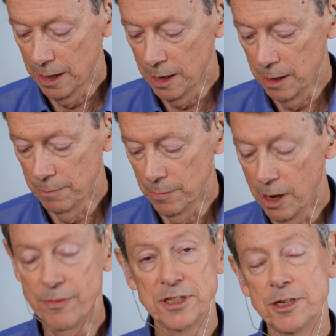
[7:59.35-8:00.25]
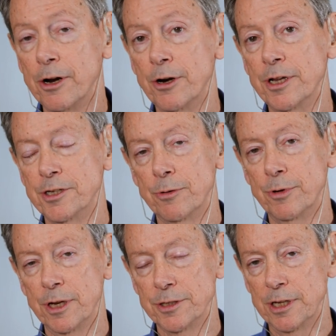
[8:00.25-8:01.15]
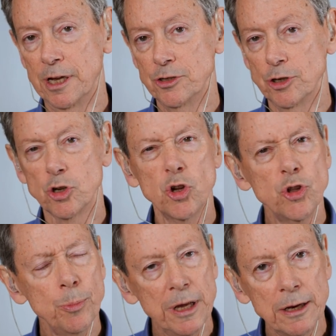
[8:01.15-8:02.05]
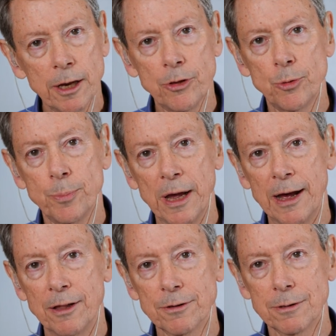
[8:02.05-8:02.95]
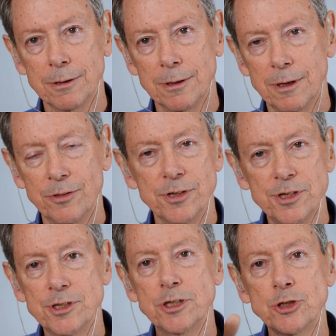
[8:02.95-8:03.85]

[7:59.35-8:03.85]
um, of austerities and renunciation. Could there be another path? This is the